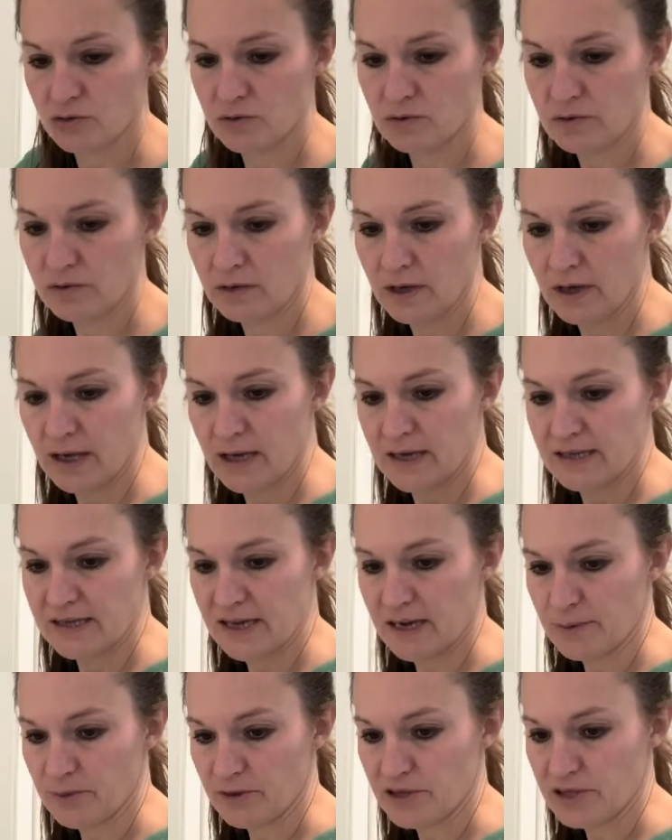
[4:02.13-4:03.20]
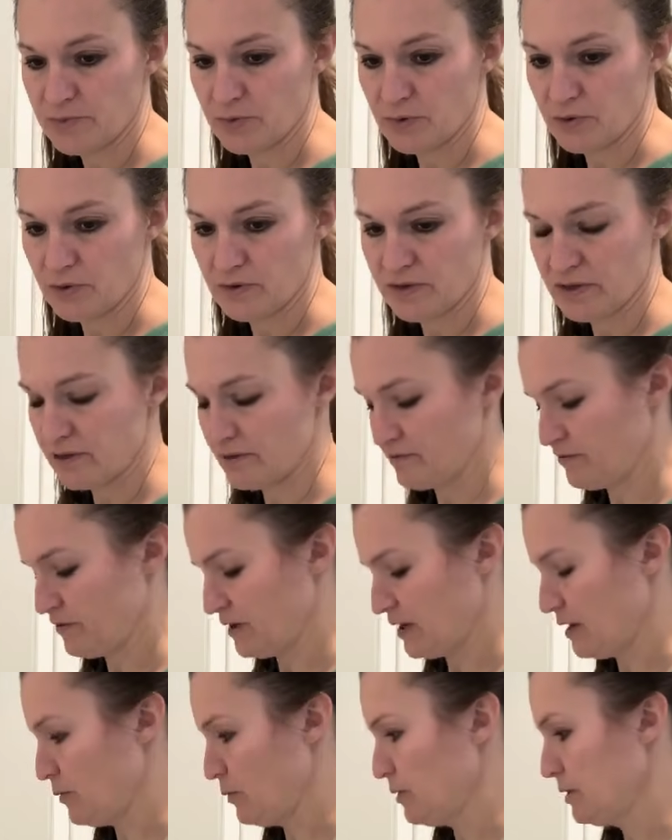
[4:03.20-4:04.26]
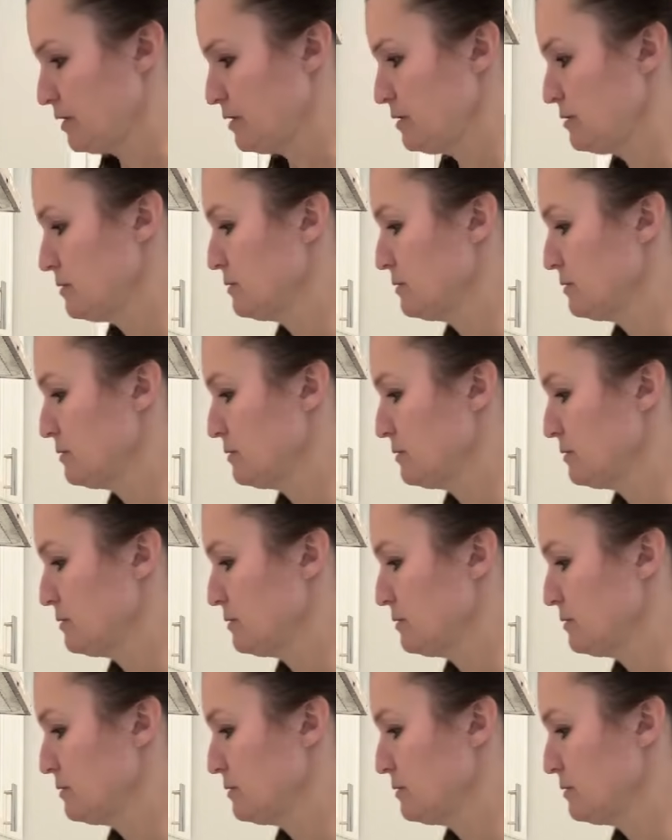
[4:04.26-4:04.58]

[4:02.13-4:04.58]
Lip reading: 2 tablespoons of flour.